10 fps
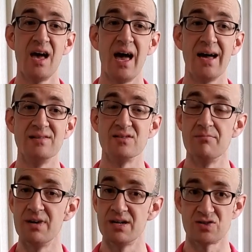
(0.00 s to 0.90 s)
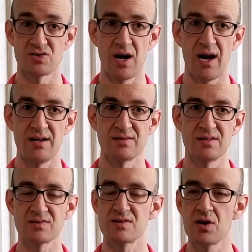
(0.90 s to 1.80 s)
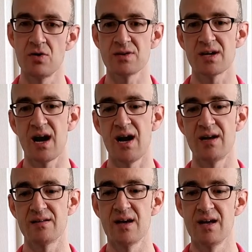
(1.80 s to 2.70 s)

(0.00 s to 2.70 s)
and diminished triads. These are the only kind